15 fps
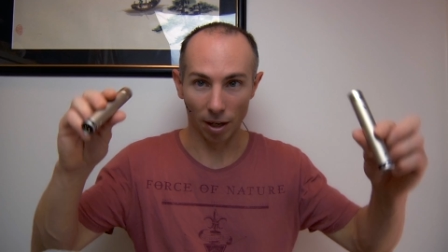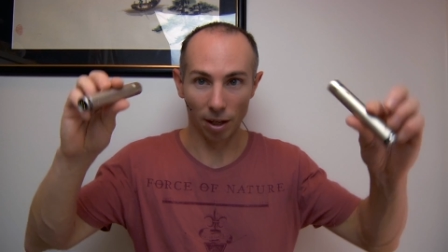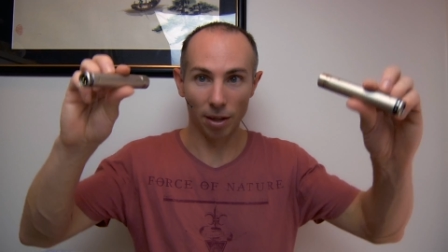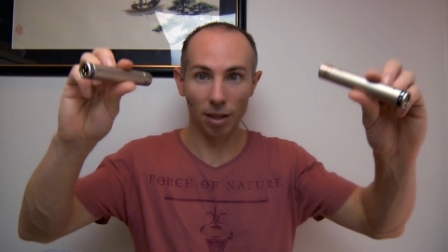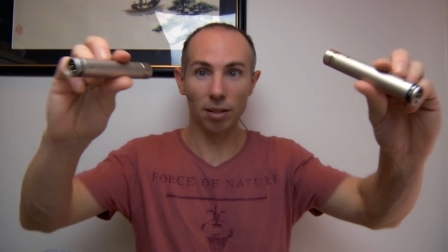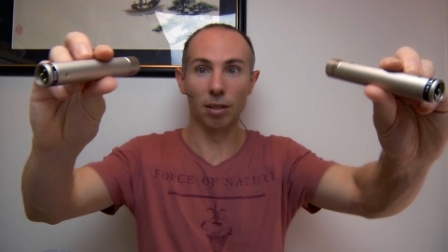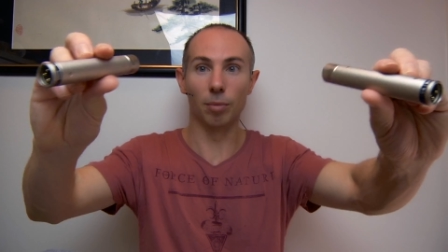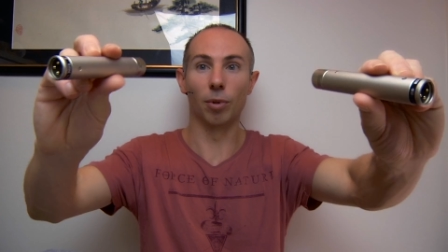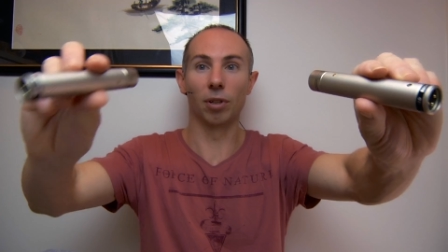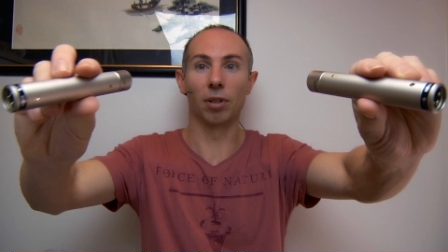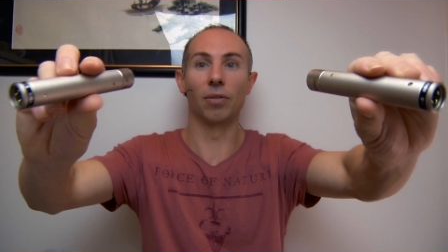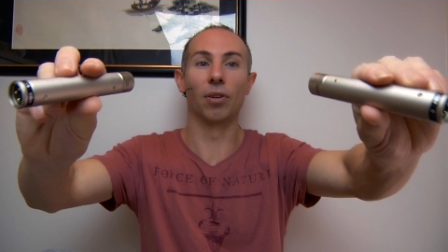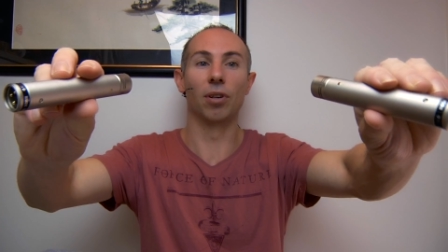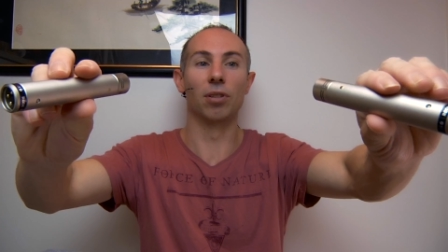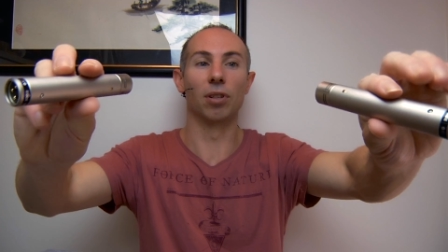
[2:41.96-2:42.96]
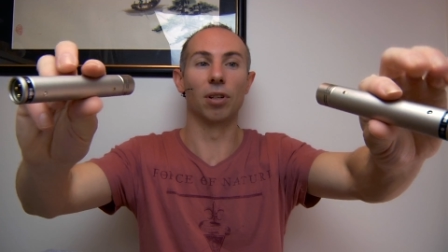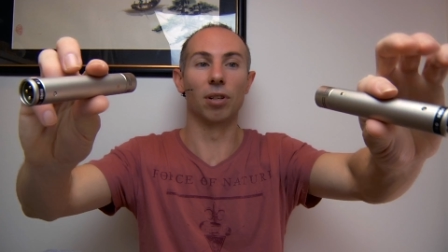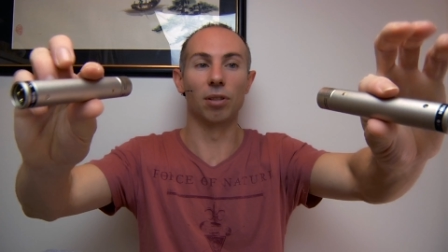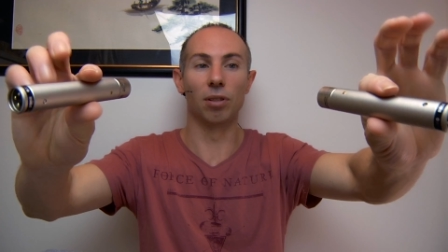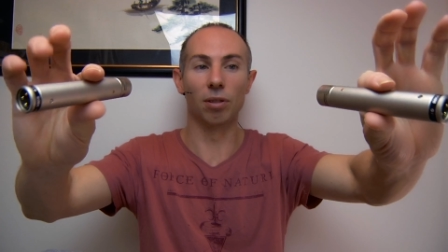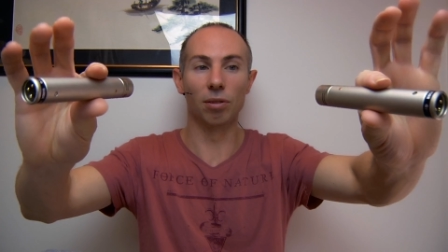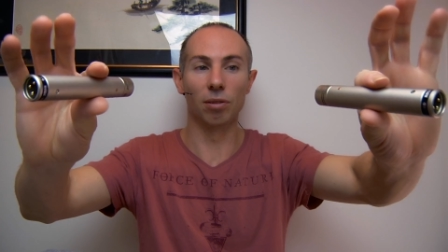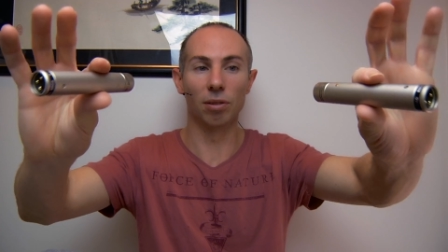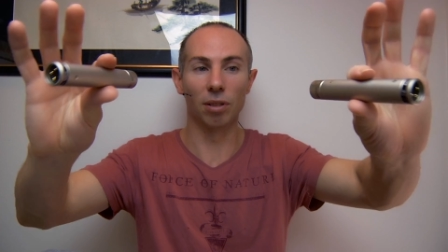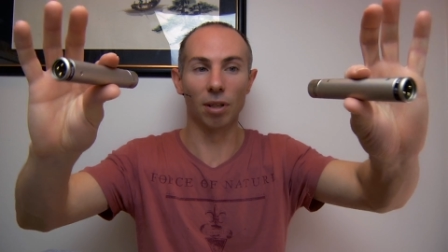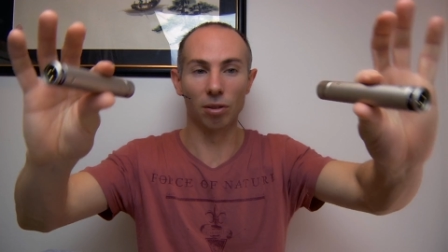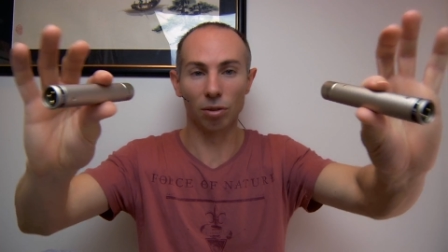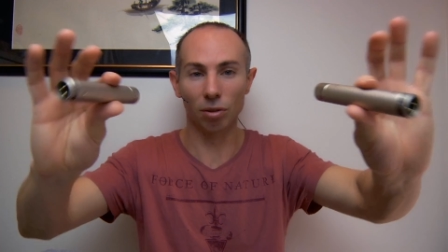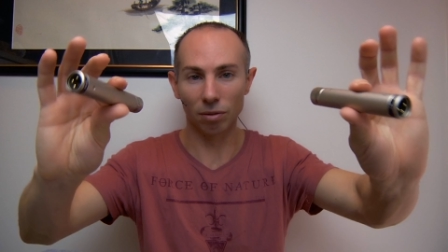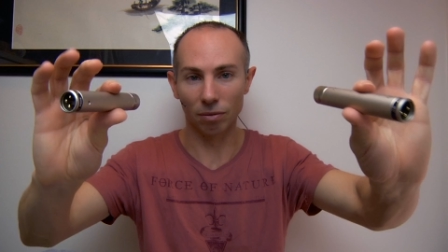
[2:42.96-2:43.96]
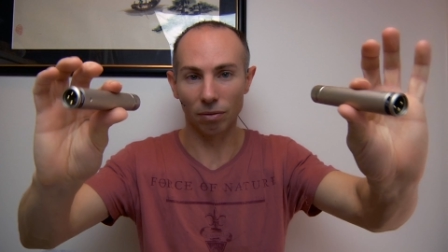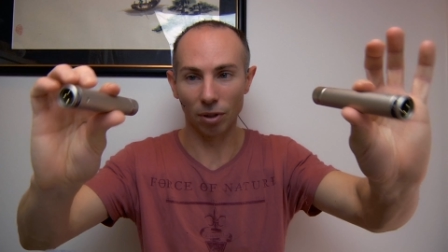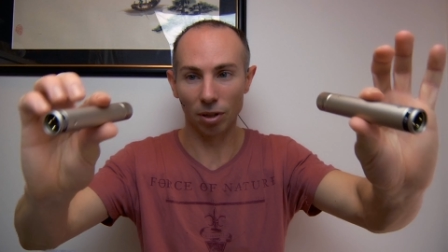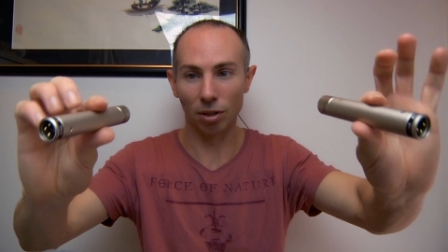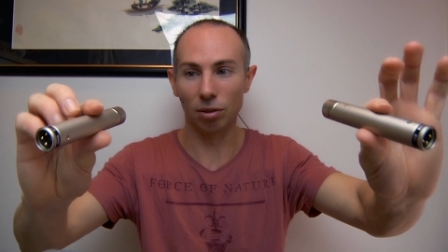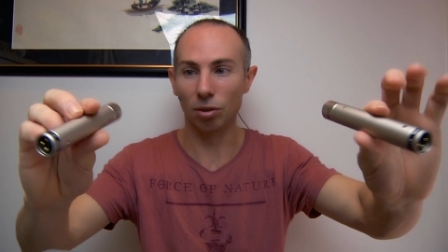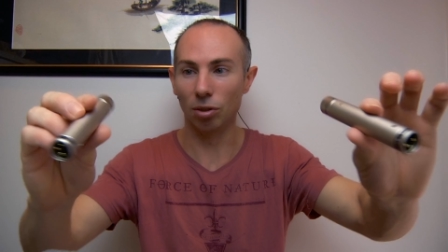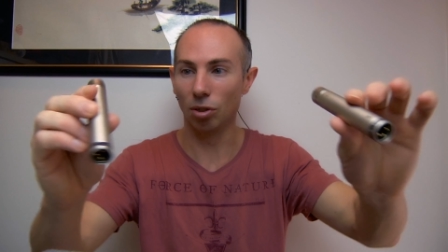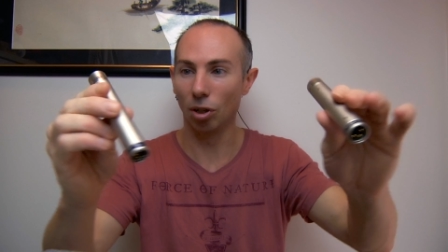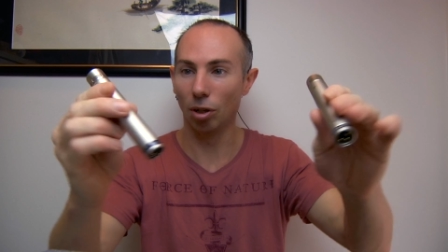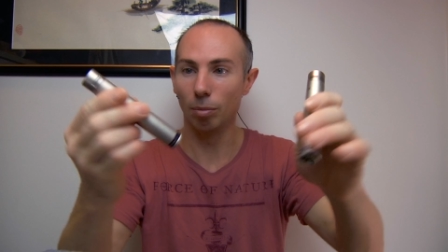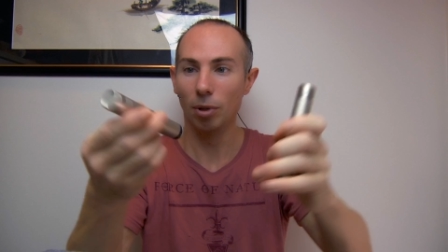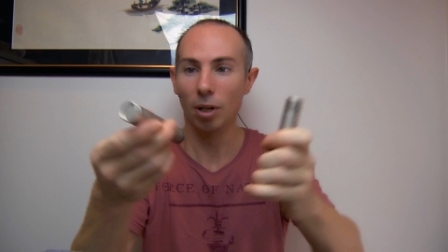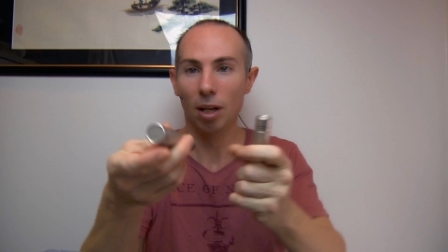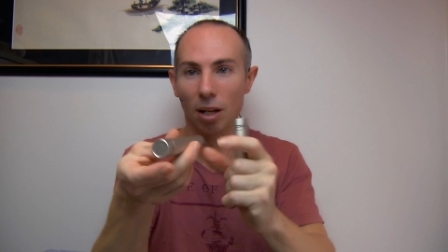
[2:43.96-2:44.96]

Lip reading: these are the microphones that I use. They do a very good job.